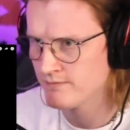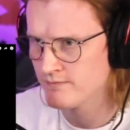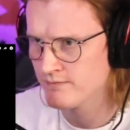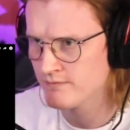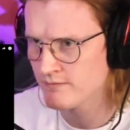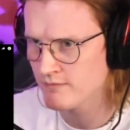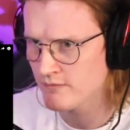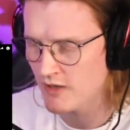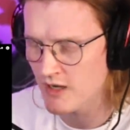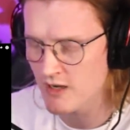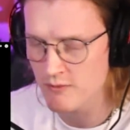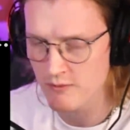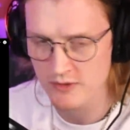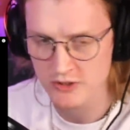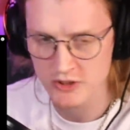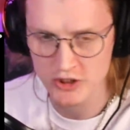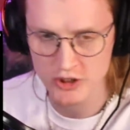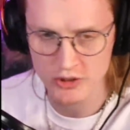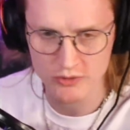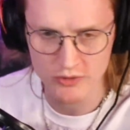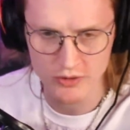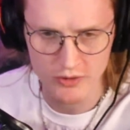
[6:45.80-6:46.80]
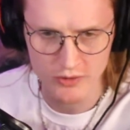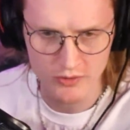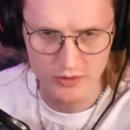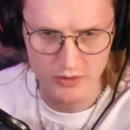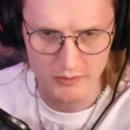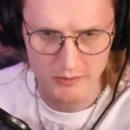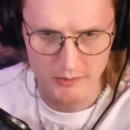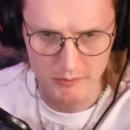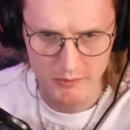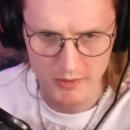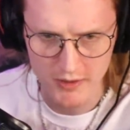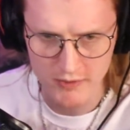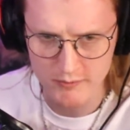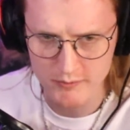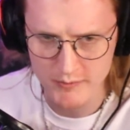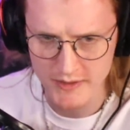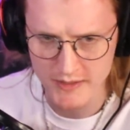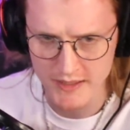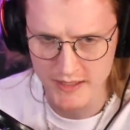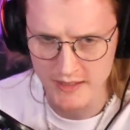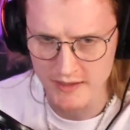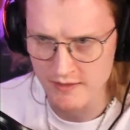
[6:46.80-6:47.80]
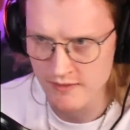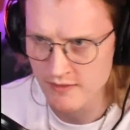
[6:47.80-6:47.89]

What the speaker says: Might be Duke Nukem, it might even be that.